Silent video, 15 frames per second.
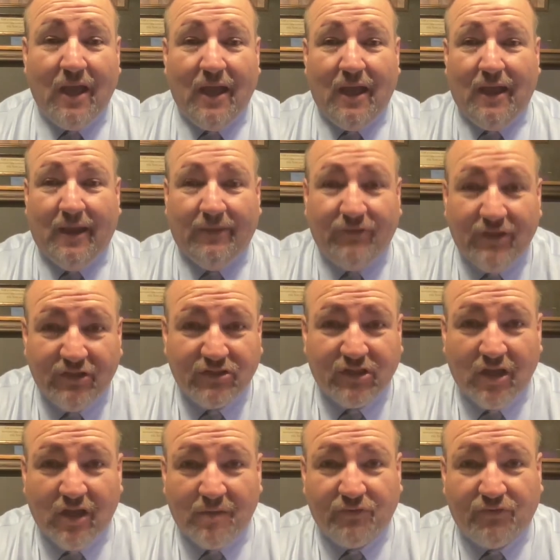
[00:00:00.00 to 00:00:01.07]
Uh, this
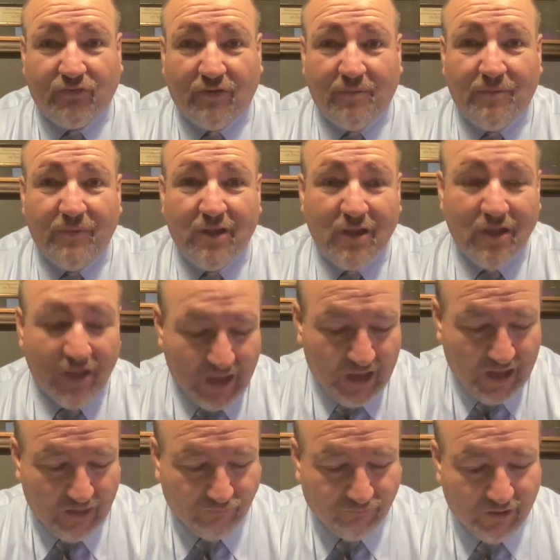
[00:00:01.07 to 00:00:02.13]
comes from
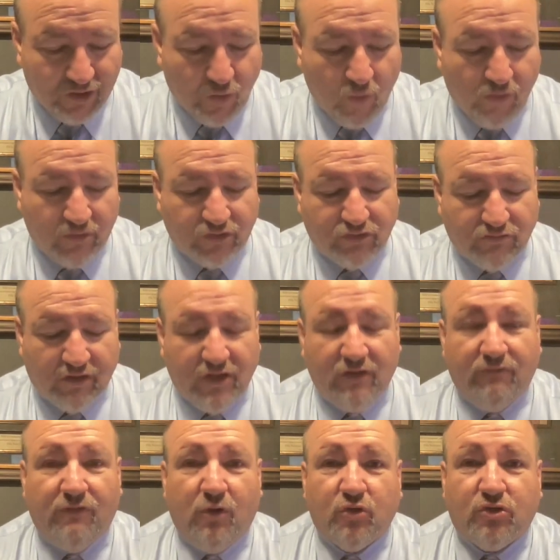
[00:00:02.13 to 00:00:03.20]
uh, Rick Warren's great
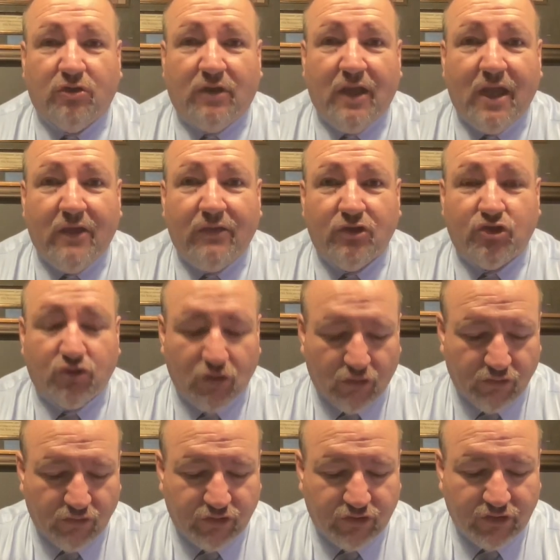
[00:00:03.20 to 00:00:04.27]
devotional, How the
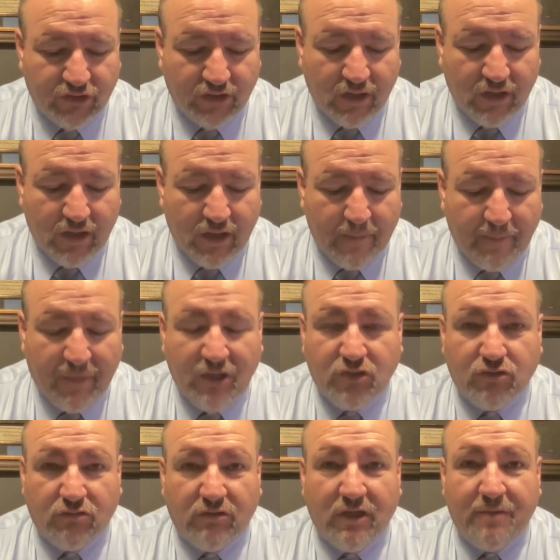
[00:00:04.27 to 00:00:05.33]
Church
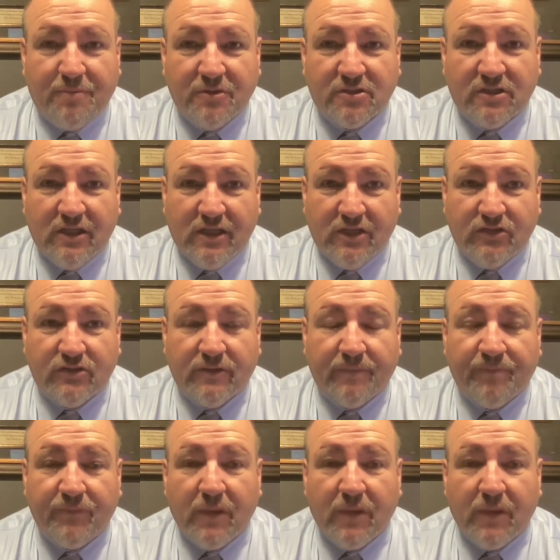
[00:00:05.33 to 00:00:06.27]
Meets Your Deepest Needs.